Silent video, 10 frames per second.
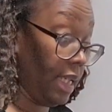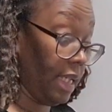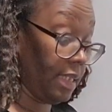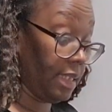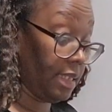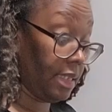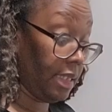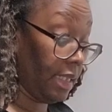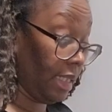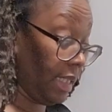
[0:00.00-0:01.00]
it's
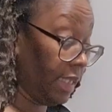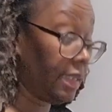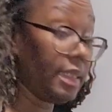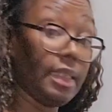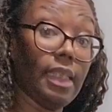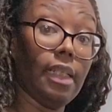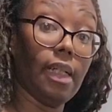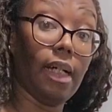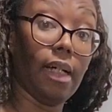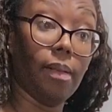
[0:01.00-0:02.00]

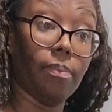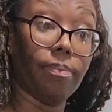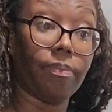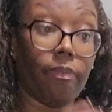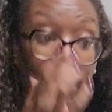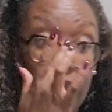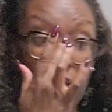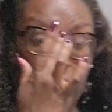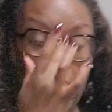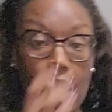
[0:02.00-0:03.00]

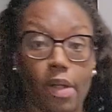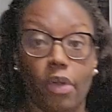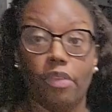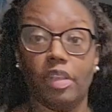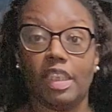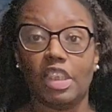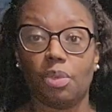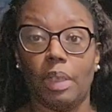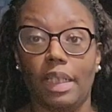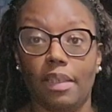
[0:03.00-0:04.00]
not overly
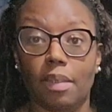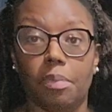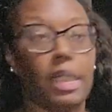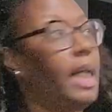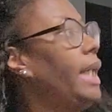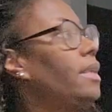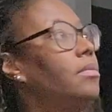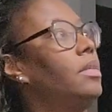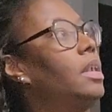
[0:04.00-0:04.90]
sweet, the brine,